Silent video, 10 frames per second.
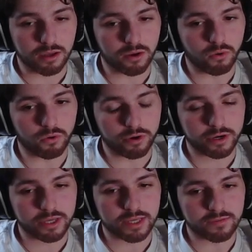or
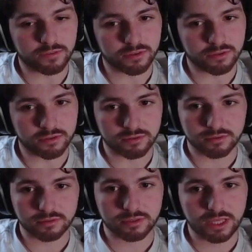even
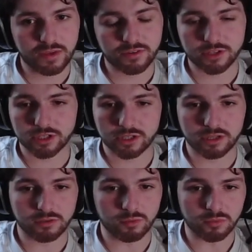just
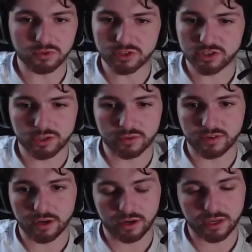a normal just
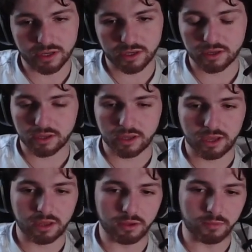Giovanni.
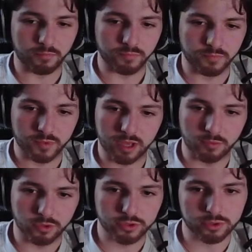I'm
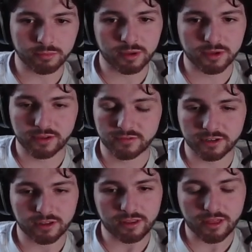not sure. Maybe
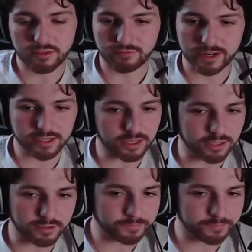even another red card.